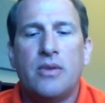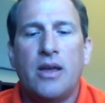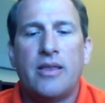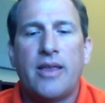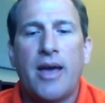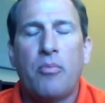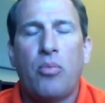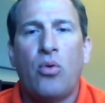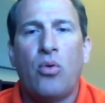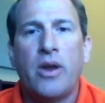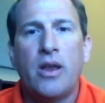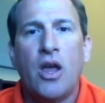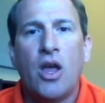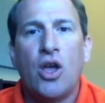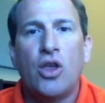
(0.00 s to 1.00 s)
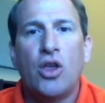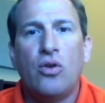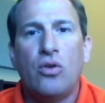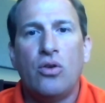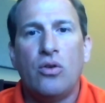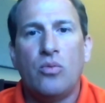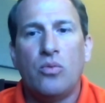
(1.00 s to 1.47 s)
at that point,
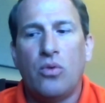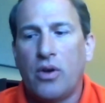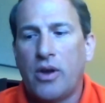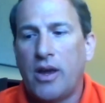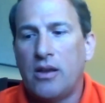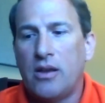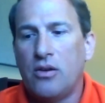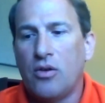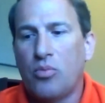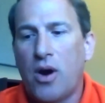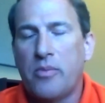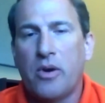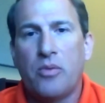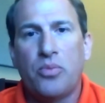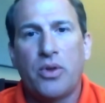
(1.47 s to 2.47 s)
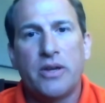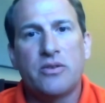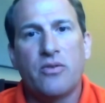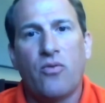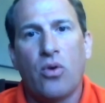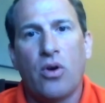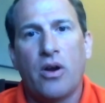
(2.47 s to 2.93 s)
you look at your primary
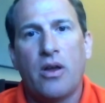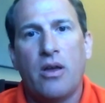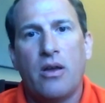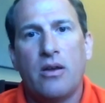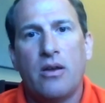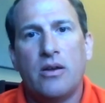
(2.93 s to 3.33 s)
place of work